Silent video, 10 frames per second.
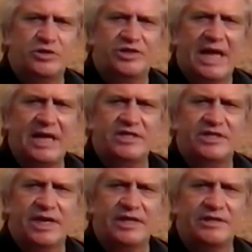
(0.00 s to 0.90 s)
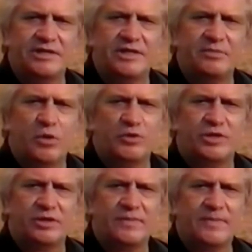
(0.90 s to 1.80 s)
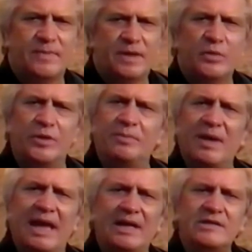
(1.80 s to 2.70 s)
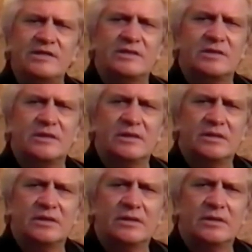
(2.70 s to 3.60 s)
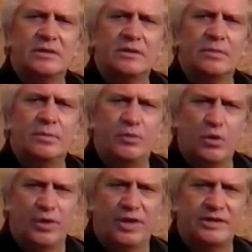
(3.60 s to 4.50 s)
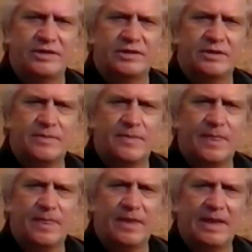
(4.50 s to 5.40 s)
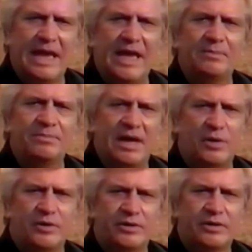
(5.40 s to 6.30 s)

stance changes in motion with balance, poise, and power.